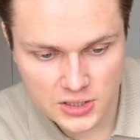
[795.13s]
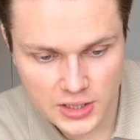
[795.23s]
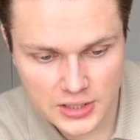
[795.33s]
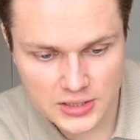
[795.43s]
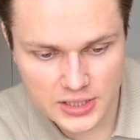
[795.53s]

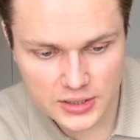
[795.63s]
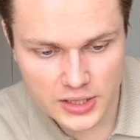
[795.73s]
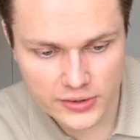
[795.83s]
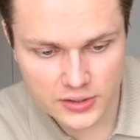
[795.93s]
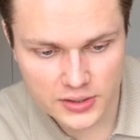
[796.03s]

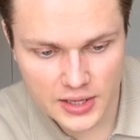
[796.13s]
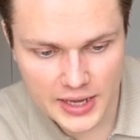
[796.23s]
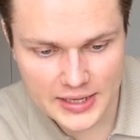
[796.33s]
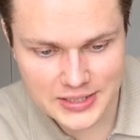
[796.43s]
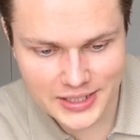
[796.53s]

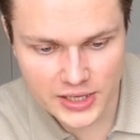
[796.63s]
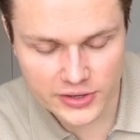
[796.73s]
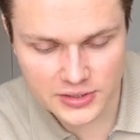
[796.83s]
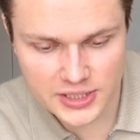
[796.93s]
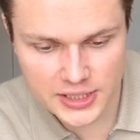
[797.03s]

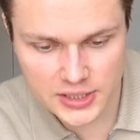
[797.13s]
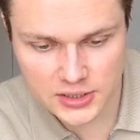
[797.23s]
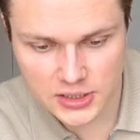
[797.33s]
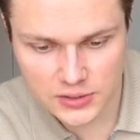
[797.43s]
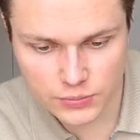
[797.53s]
anti-guarantee,
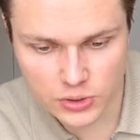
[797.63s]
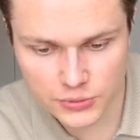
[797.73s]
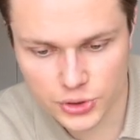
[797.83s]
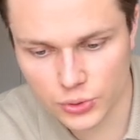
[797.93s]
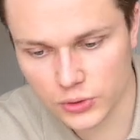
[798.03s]

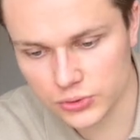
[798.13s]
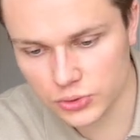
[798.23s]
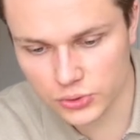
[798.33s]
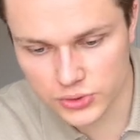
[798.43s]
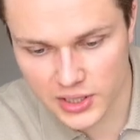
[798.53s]
promise you won't
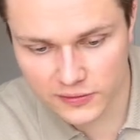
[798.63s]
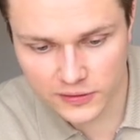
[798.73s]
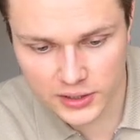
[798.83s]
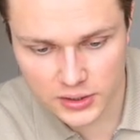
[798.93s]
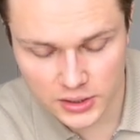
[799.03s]
do
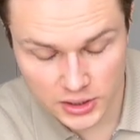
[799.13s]
something;